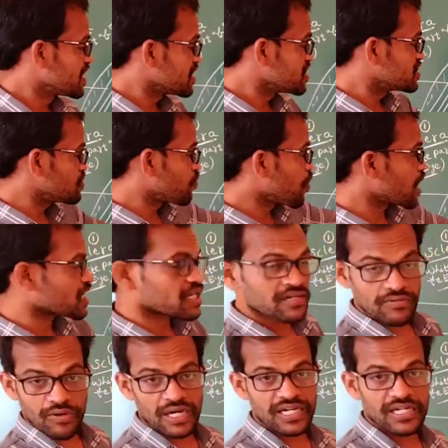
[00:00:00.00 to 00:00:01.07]
It is water
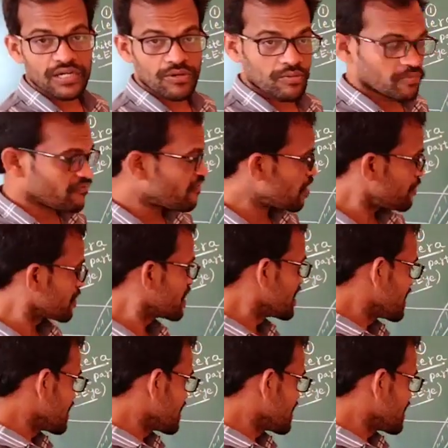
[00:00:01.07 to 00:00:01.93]
in form.